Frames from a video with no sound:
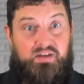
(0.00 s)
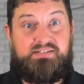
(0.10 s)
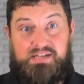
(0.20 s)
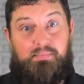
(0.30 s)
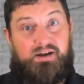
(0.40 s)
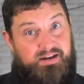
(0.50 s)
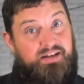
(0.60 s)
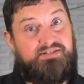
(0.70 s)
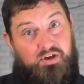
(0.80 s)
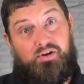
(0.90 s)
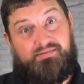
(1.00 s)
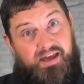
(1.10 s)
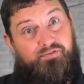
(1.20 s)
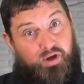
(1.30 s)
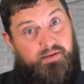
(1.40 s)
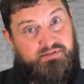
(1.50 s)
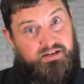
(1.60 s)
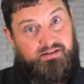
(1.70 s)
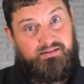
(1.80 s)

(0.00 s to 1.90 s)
Somebody needs to go to Dave Ramsey.